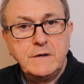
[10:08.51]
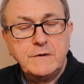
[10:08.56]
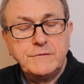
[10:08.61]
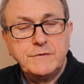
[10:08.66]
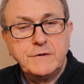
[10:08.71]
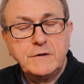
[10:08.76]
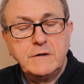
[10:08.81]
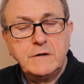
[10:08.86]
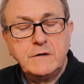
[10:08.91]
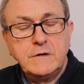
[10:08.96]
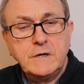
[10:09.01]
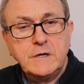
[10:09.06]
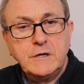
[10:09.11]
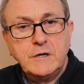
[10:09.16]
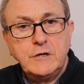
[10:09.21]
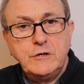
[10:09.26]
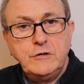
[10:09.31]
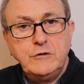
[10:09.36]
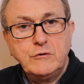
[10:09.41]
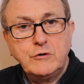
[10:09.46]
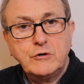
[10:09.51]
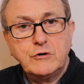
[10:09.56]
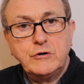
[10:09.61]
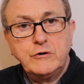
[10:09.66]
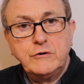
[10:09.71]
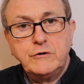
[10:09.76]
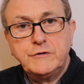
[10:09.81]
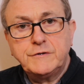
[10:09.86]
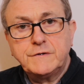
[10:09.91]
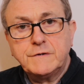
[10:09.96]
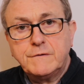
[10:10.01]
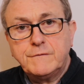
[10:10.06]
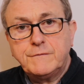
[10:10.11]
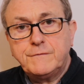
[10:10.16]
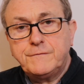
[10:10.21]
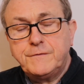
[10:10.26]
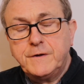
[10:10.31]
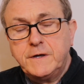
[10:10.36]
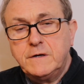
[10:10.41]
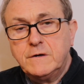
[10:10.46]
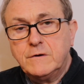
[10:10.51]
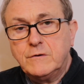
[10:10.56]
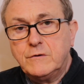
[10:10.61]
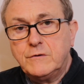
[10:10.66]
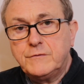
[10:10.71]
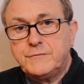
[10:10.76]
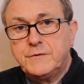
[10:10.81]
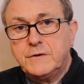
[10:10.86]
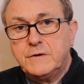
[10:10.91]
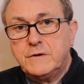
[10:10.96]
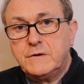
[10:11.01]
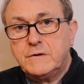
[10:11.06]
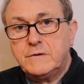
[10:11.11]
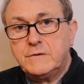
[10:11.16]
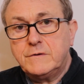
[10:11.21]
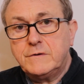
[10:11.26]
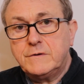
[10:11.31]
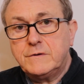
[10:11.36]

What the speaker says: that you could feel that